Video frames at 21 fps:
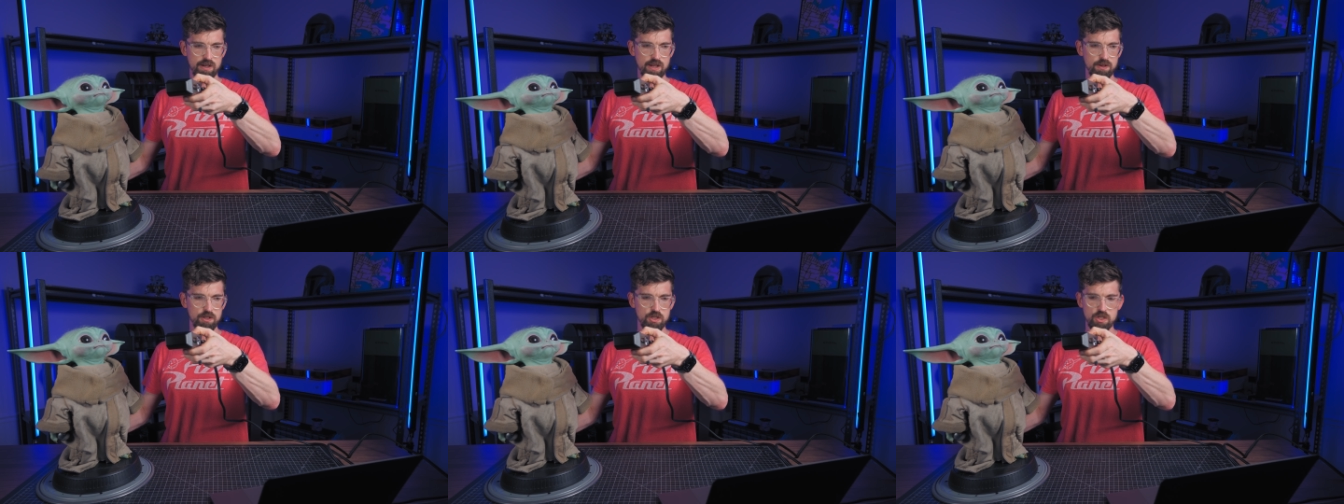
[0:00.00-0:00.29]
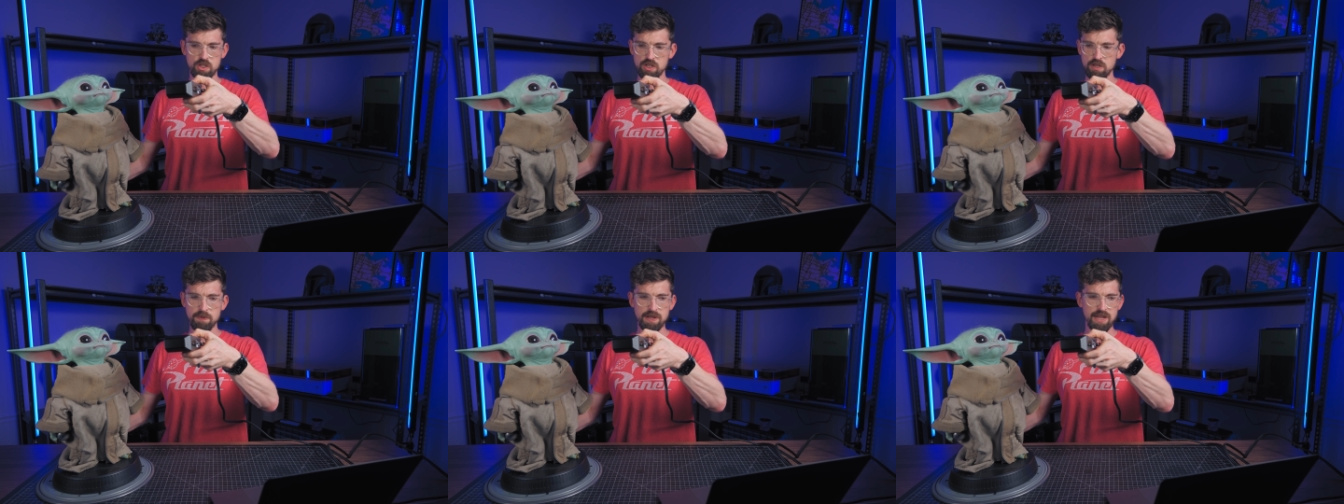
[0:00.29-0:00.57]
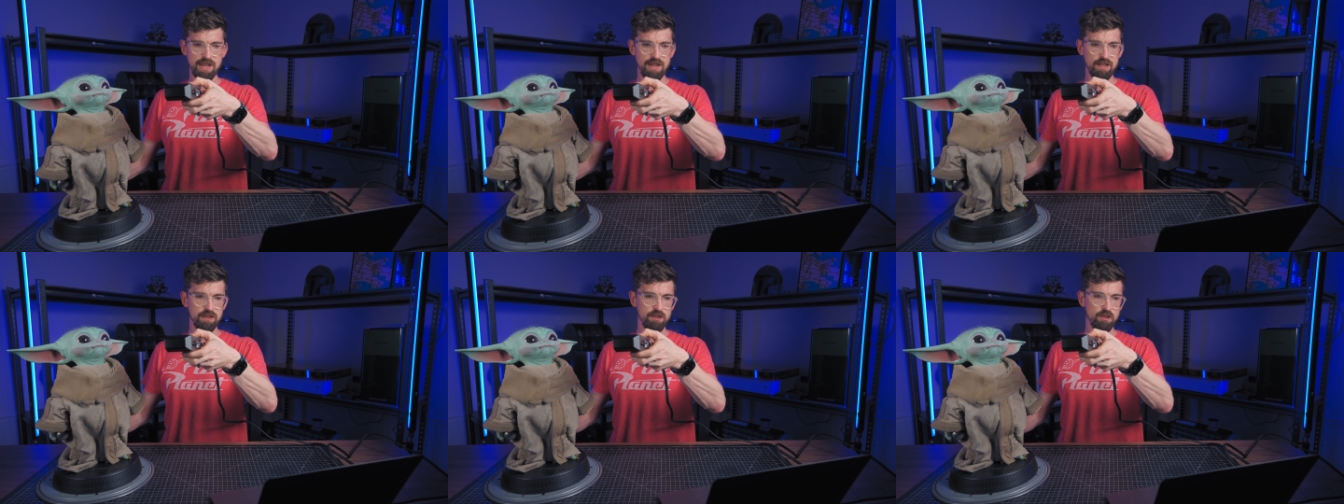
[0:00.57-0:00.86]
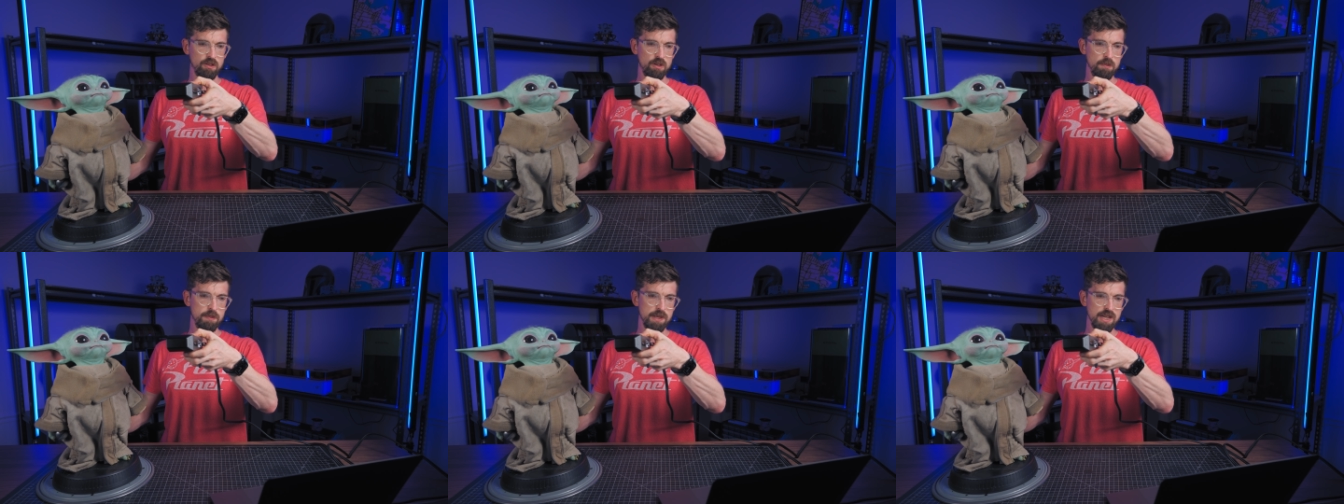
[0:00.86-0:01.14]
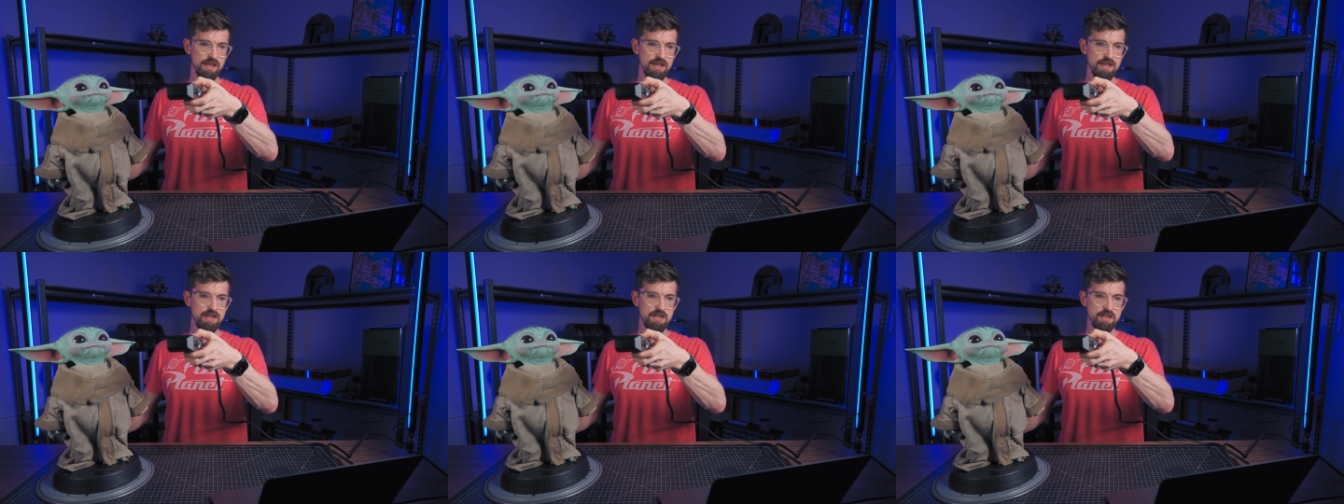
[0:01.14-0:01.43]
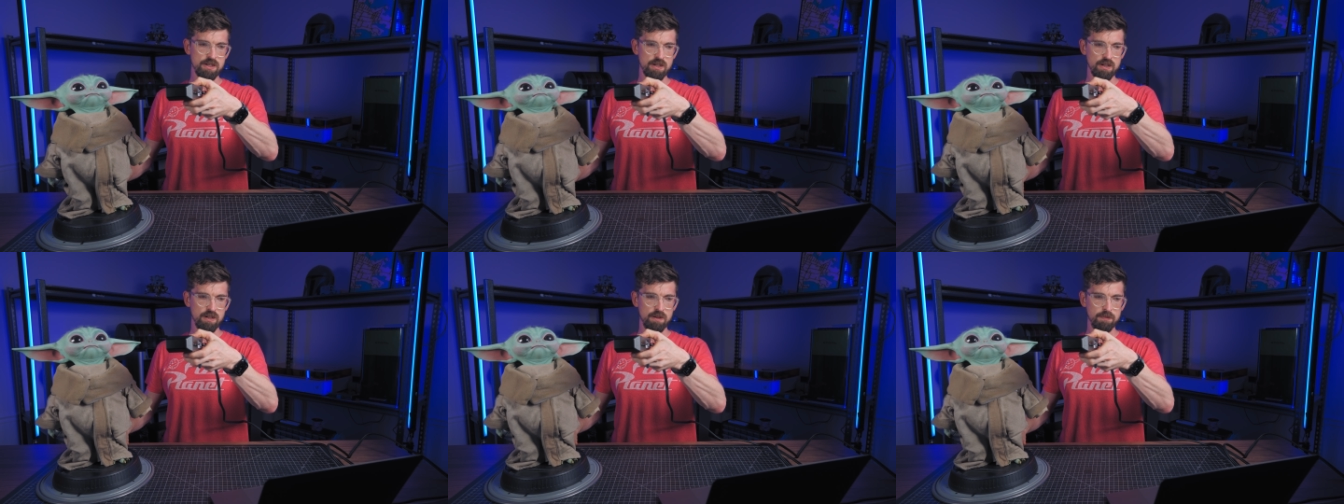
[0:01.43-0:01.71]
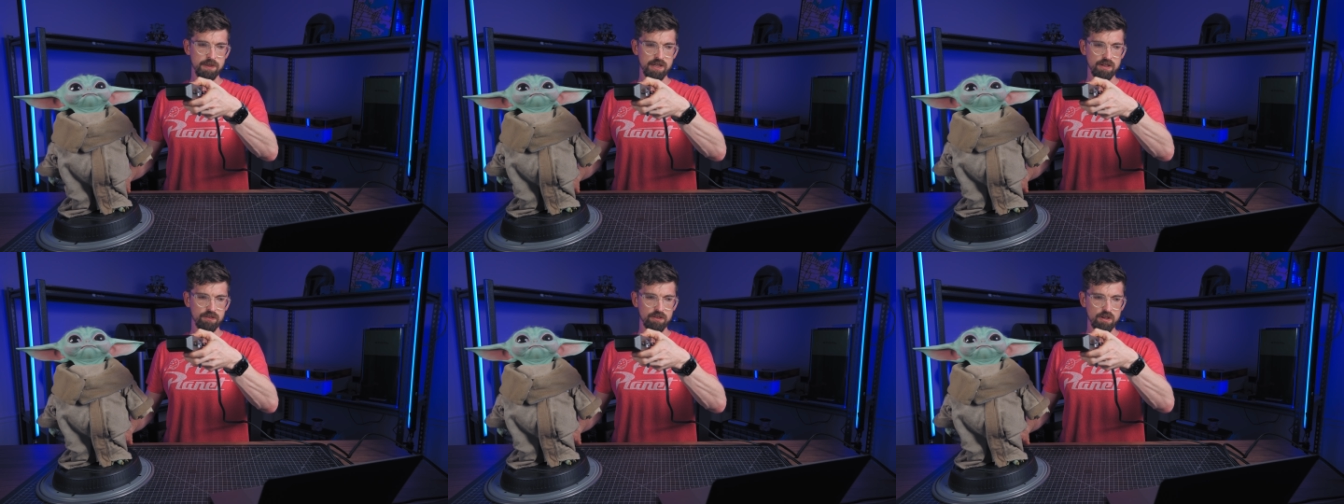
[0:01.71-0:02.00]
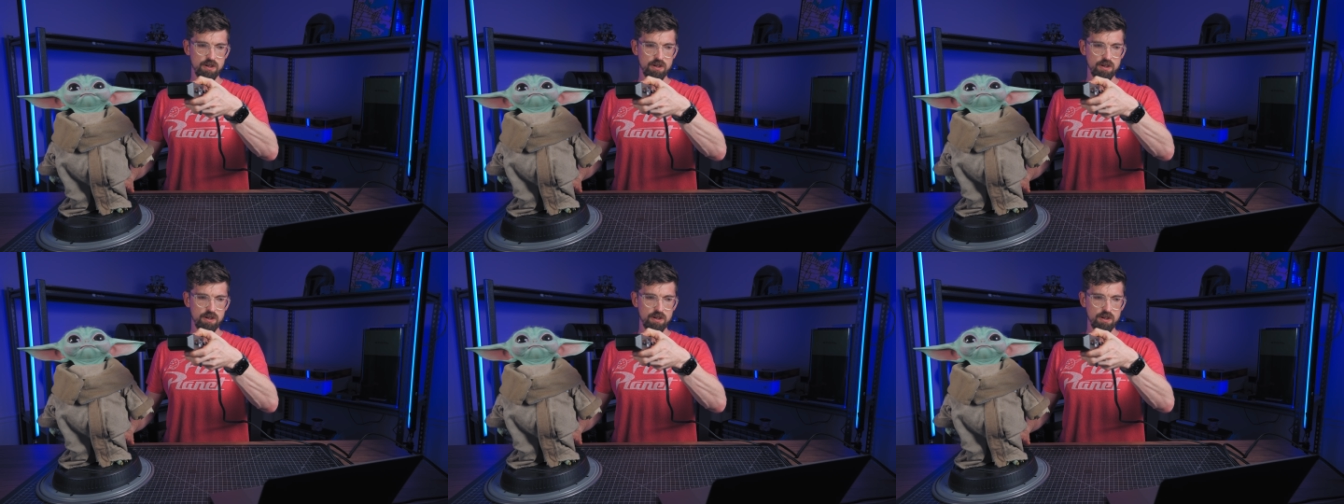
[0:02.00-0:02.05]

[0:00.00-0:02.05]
Now it should be a little bit easier because